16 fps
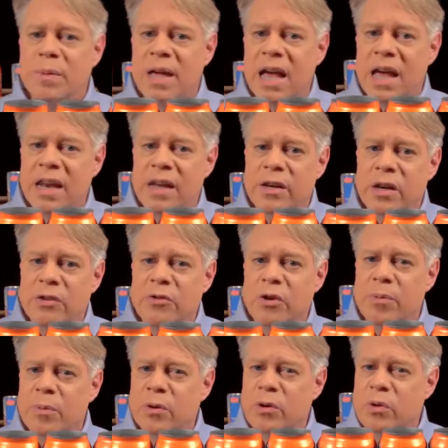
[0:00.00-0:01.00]
can industry
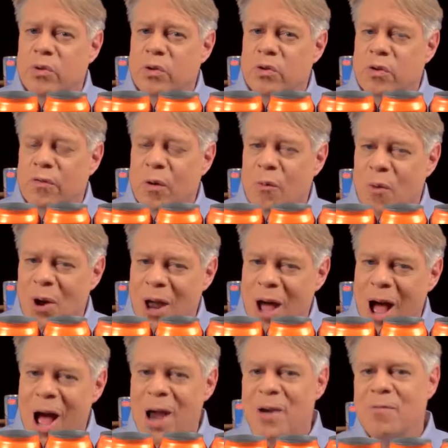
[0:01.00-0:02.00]
produces over
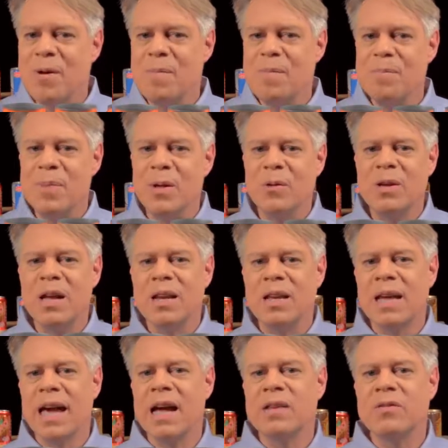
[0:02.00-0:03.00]
100 billion
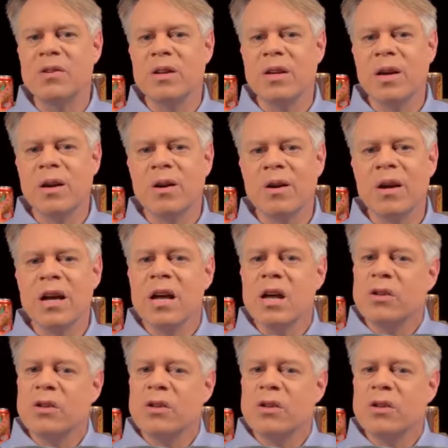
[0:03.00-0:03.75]
cans a year,